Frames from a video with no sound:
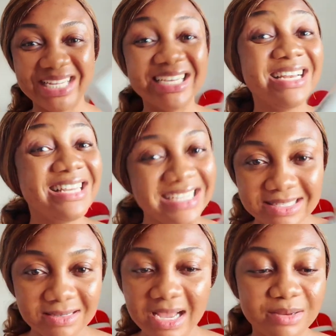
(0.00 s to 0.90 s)
a
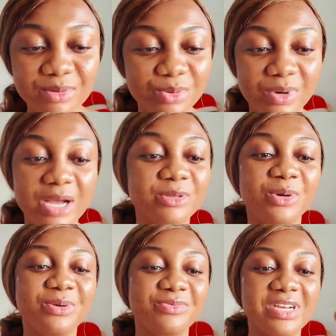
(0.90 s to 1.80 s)
little. I don't know how
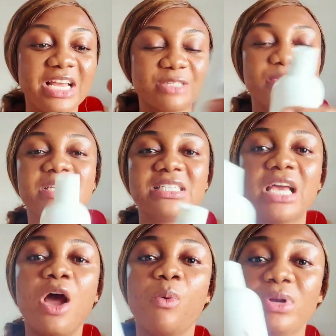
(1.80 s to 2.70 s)
to really explain it.
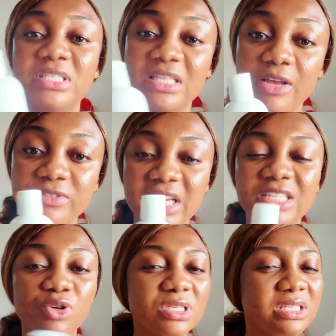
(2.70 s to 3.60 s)
What is left here
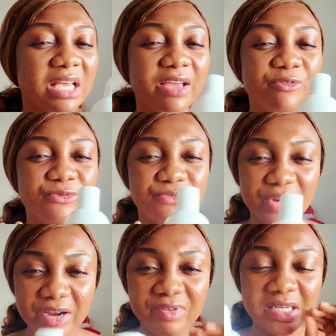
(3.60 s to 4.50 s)
is just
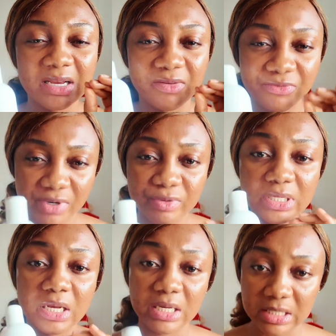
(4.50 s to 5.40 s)
very, very
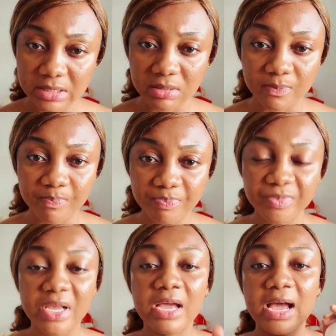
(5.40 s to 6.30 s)
little,
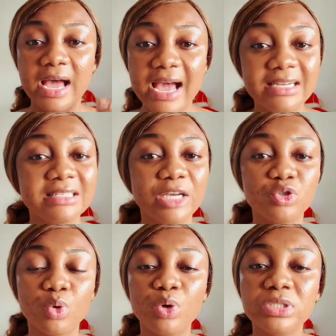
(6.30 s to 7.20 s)
and it has
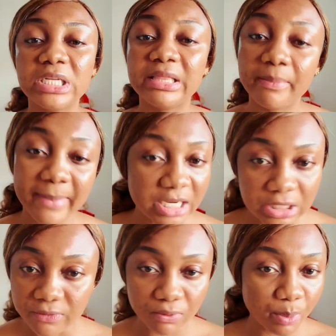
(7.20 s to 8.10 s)
done the
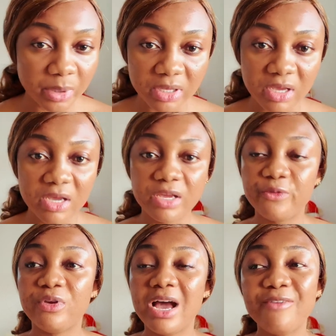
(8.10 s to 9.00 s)
magic for me.
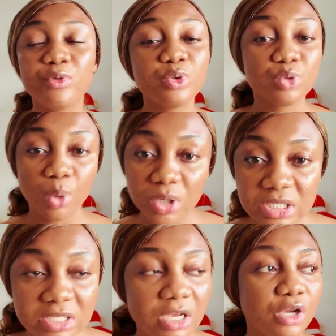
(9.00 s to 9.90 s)
If you have those
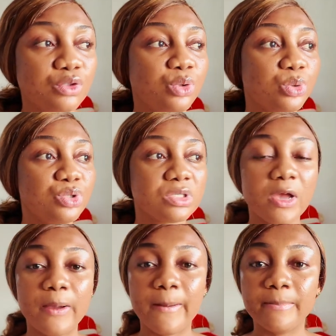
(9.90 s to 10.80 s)
dots, those
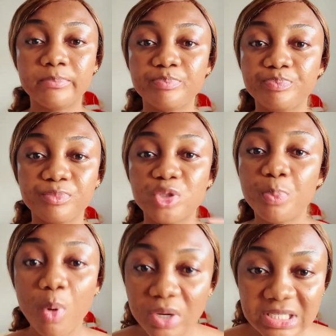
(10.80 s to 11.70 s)

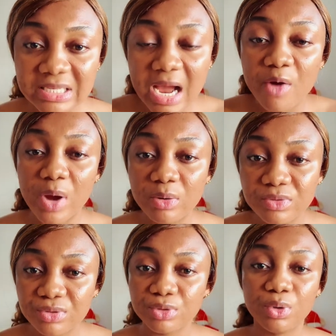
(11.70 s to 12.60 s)
spots
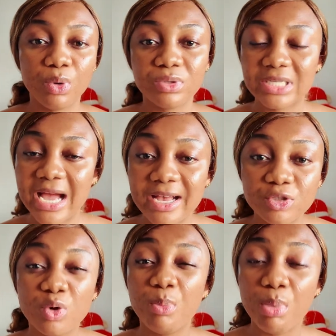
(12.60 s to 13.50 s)
around your thighs, your